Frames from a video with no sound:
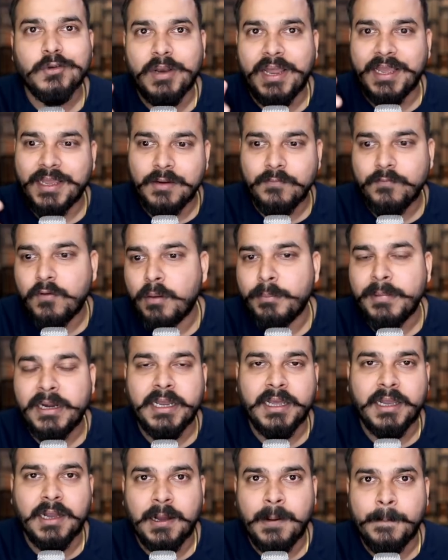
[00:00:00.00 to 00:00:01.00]
tool like
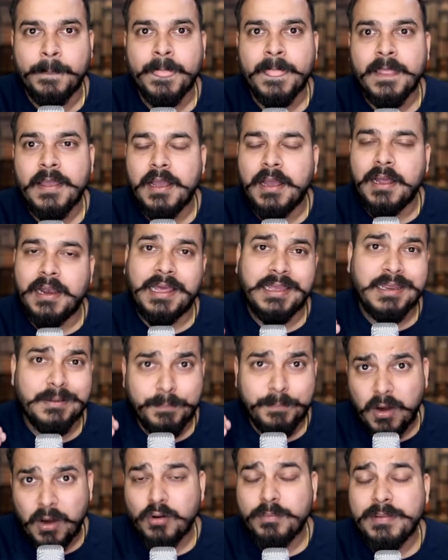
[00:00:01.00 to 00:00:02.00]
Informatica, like
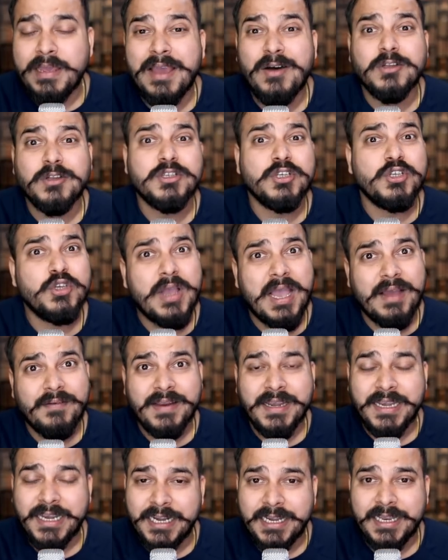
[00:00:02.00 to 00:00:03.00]
in Power BI also you have
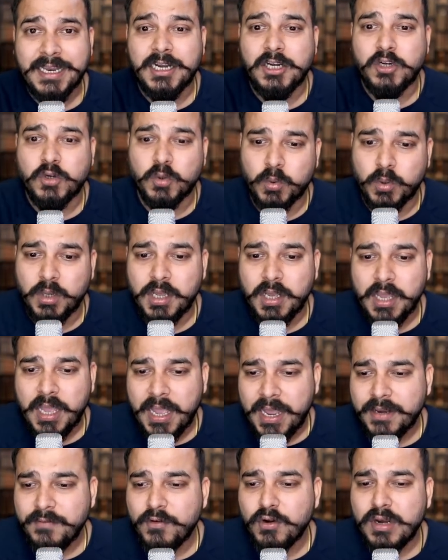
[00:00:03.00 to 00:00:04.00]
an ETL tool.
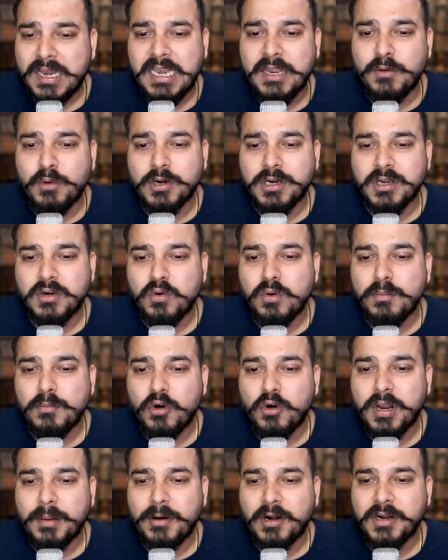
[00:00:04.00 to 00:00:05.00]
And if you really want to know
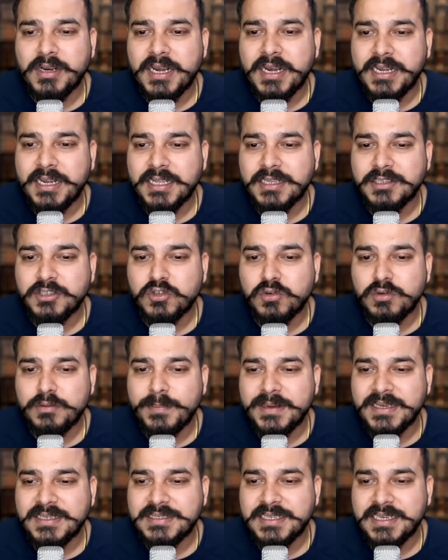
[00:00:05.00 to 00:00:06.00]
more about the ETL tool,
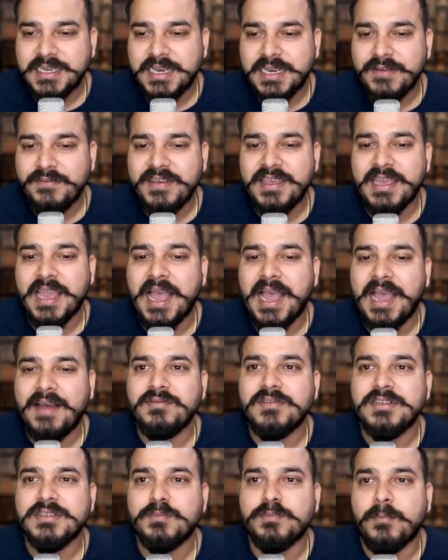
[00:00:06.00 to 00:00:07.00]
basically we
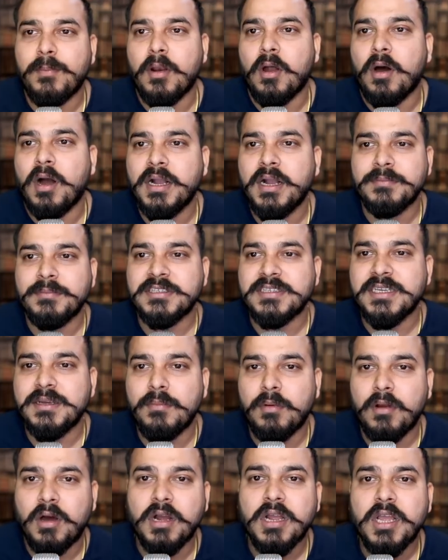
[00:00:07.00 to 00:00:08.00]
have this blog,
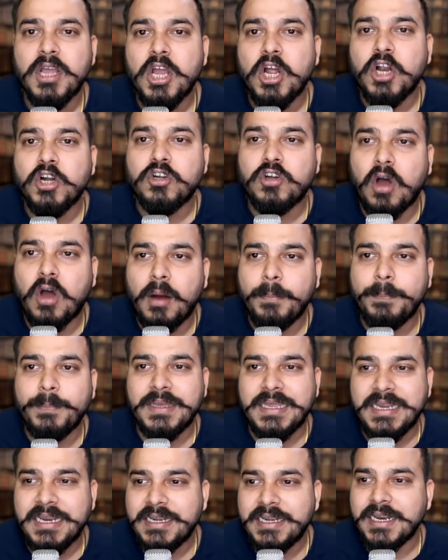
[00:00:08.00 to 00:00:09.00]
amazing blog,
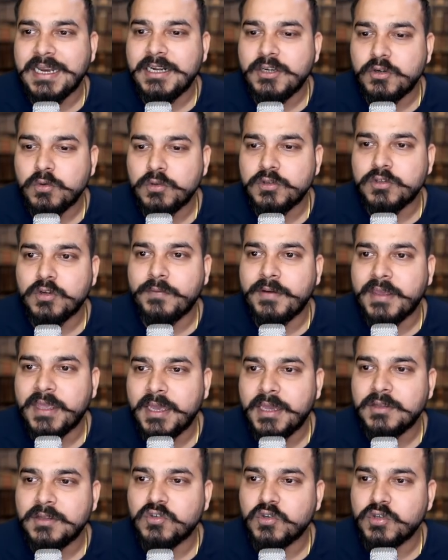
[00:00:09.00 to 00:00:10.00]
top ETL tools over
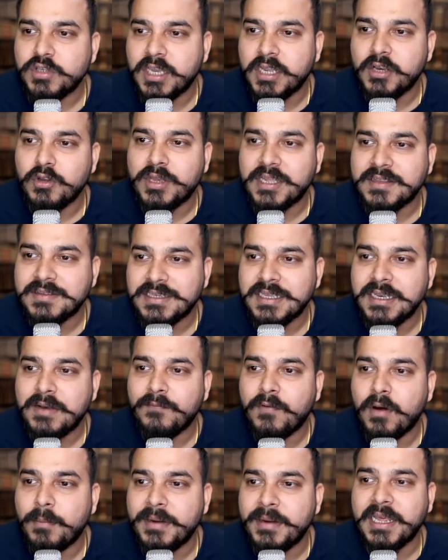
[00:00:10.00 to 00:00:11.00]
here. So here you can see
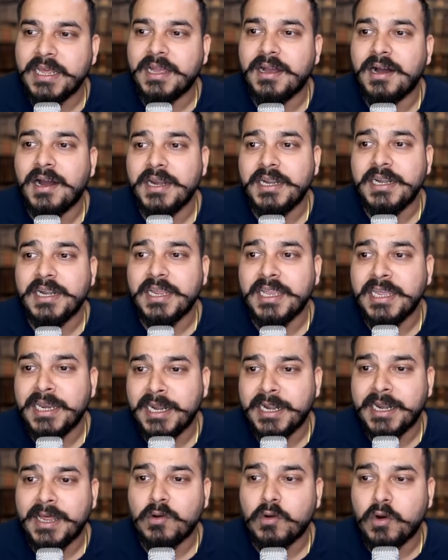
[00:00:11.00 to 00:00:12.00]
Informatica,
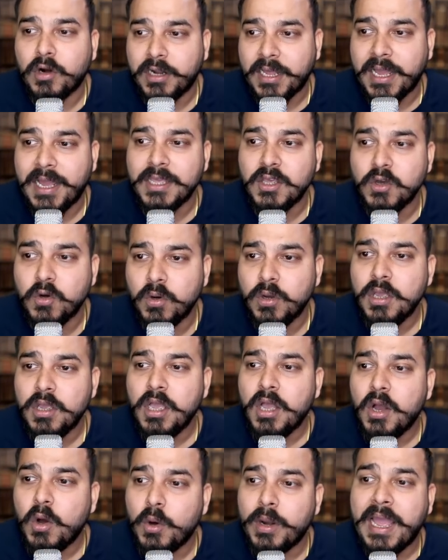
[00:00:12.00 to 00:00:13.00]
Integrate.io,
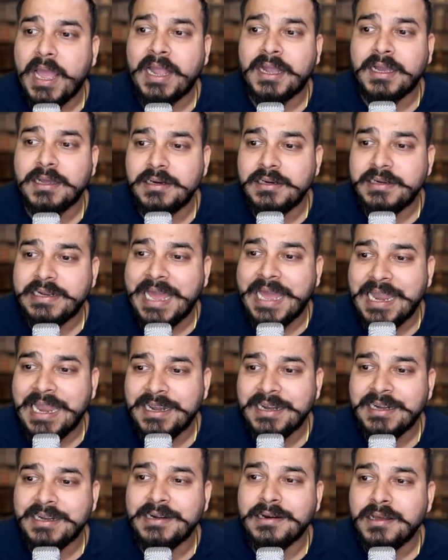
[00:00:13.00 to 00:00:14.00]
Oracle,
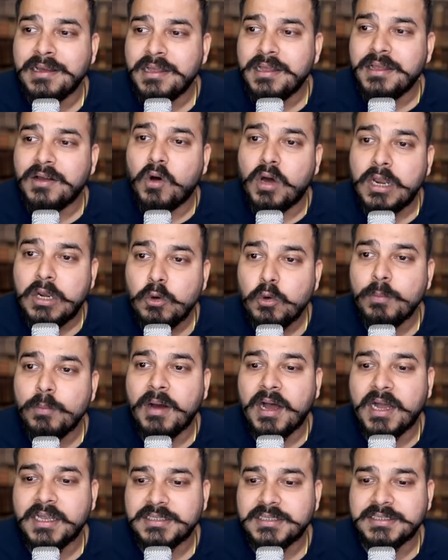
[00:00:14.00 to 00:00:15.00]
Talend,
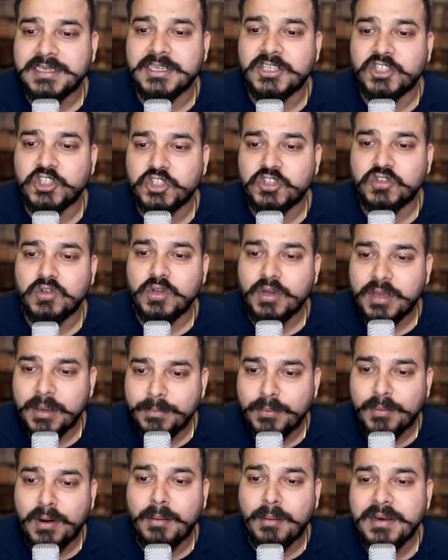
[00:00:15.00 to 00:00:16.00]
Luma, Stitch. So you
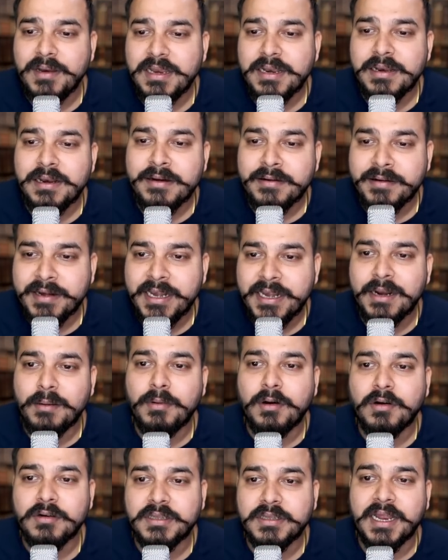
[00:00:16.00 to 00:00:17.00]
can probably read
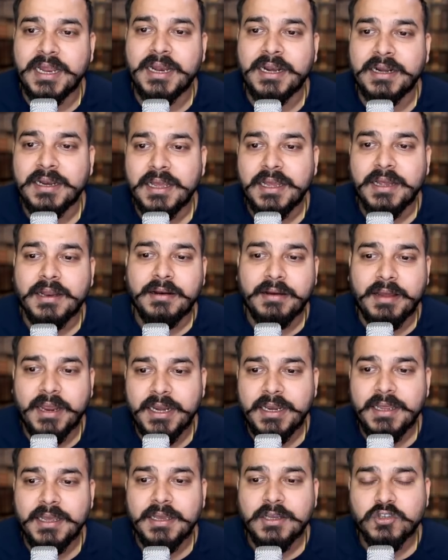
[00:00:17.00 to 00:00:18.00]
about that,
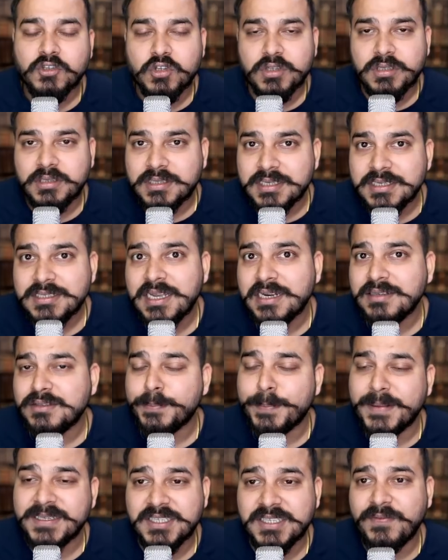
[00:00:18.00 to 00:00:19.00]
right? So these are
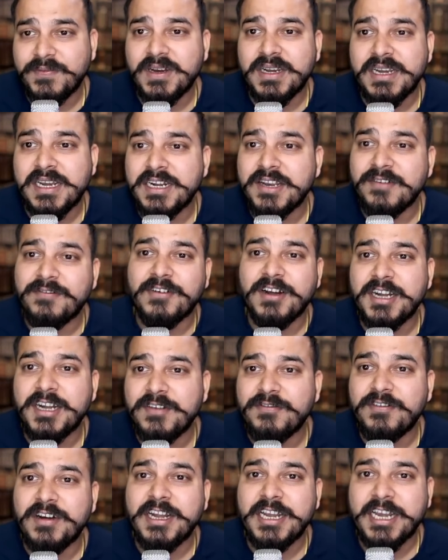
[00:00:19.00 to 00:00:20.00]
specifically
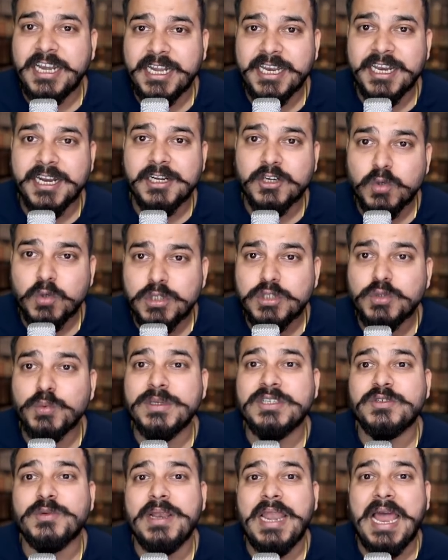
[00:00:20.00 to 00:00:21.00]
different ETL tools
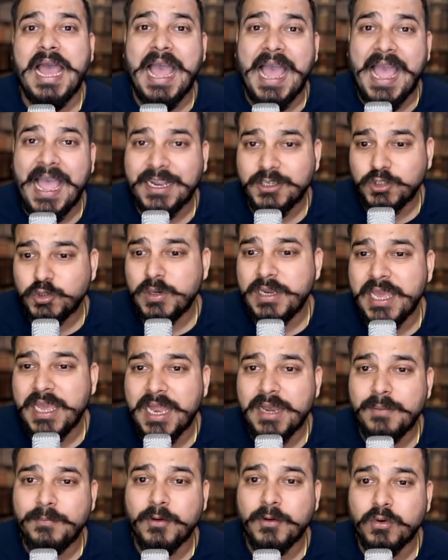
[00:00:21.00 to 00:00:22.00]
which will actually
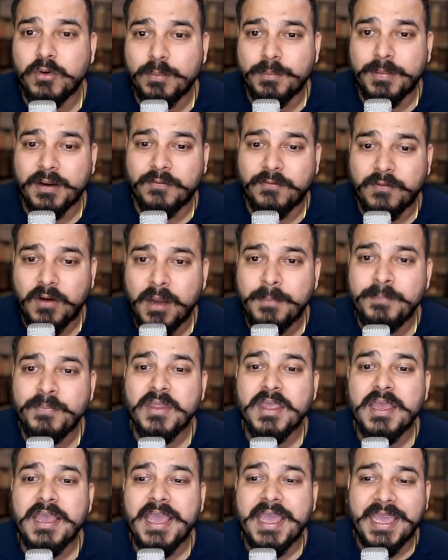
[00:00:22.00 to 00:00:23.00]
help you to perform
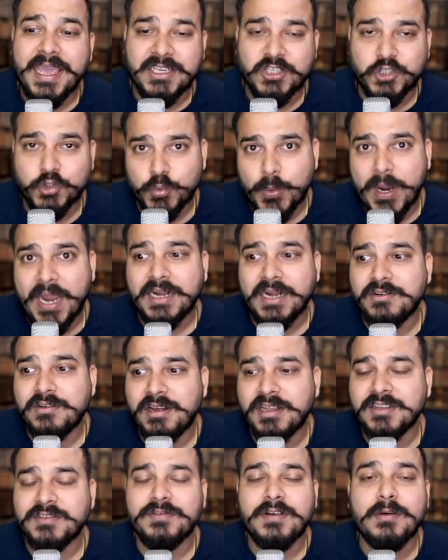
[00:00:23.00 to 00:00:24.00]
extract,
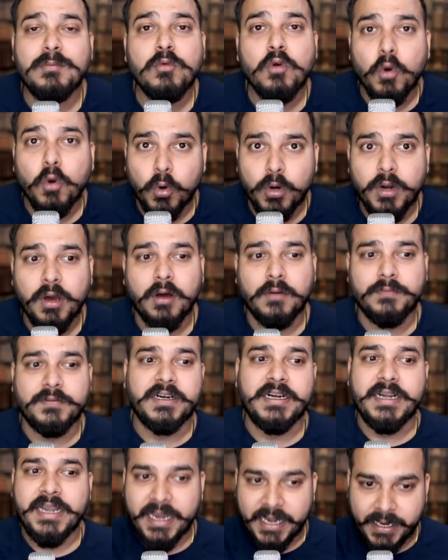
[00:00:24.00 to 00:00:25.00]
transform, load of
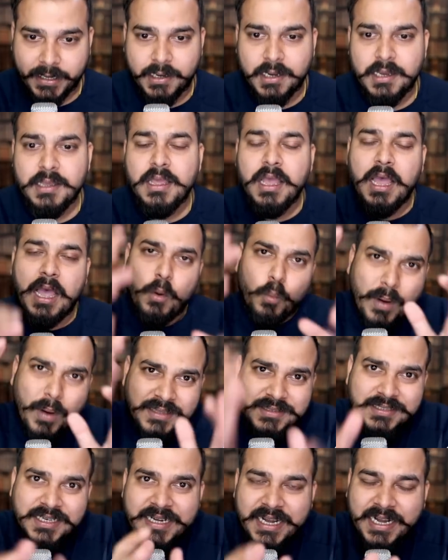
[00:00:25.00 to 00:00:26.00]
the data.
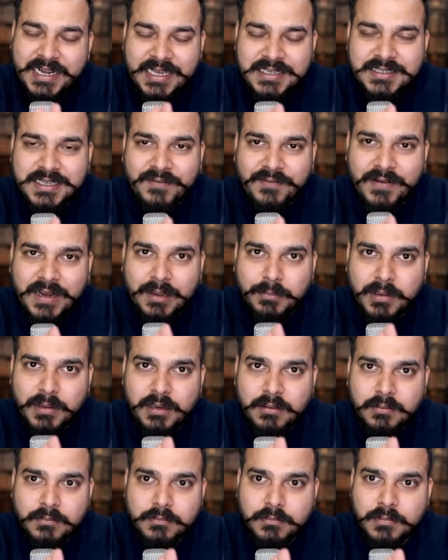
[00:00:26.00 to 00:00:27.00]
Once the data is
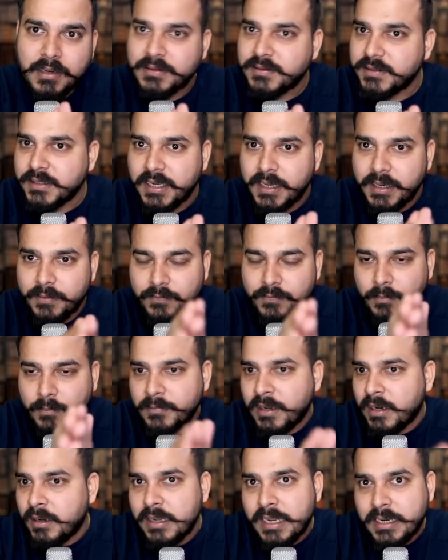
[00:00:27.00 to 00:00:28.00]
available, let's say
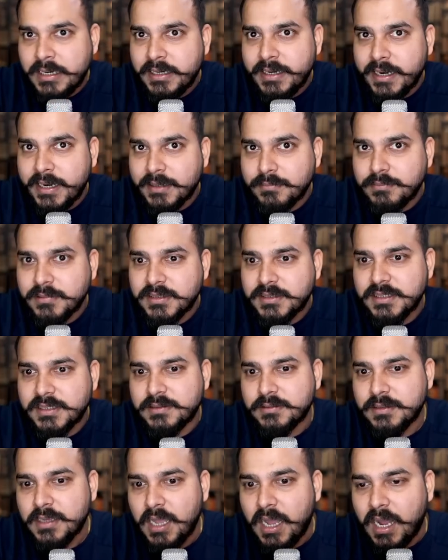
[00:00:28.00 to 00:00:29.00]
from any
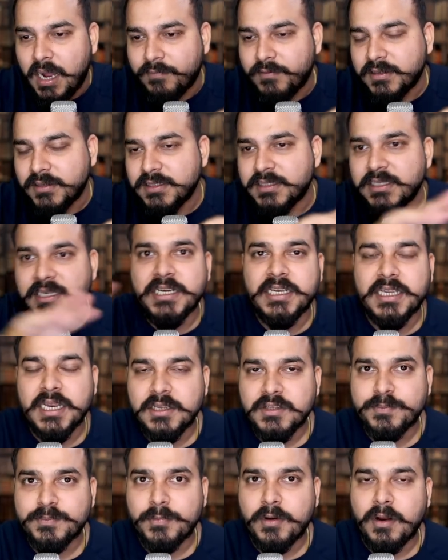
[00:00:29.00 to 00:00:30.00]
databases, after this
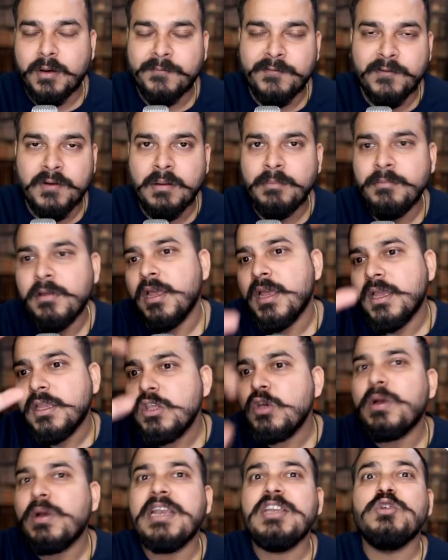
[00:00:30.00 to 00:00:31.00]
ETL is performed,
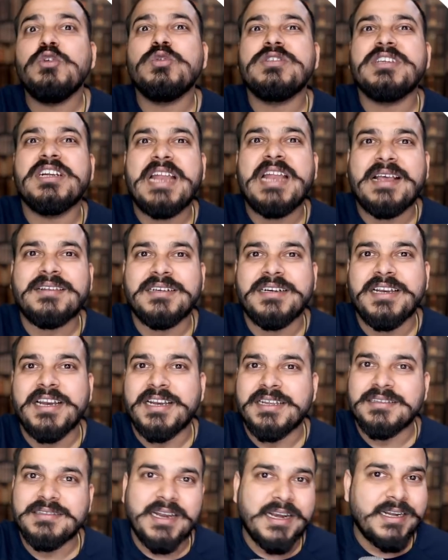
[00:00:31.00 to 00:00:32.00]
you can use it as a
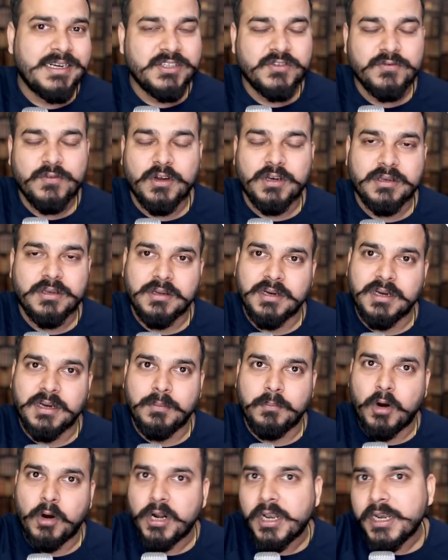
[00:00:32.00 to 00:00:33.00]
data scientist for
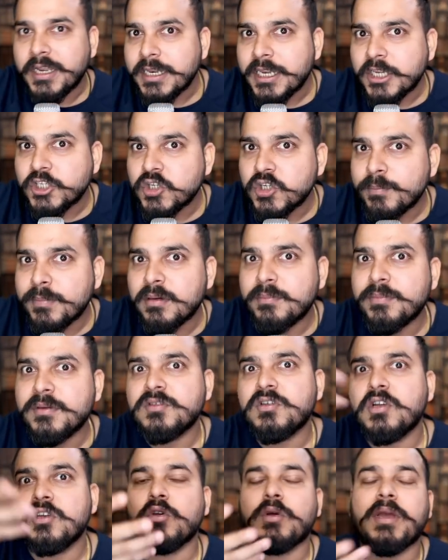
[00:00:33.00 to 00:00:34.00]
the model creation
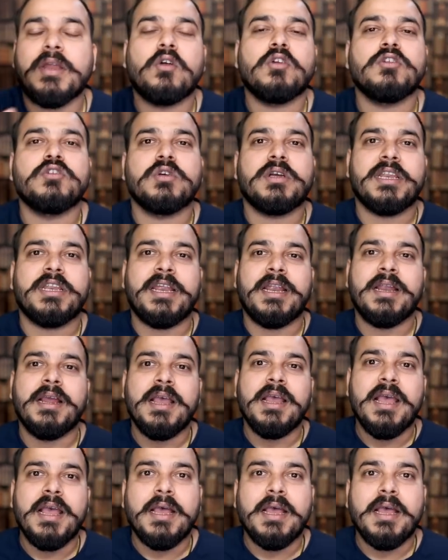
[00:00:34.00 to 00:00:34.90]
purpose, or you can also create,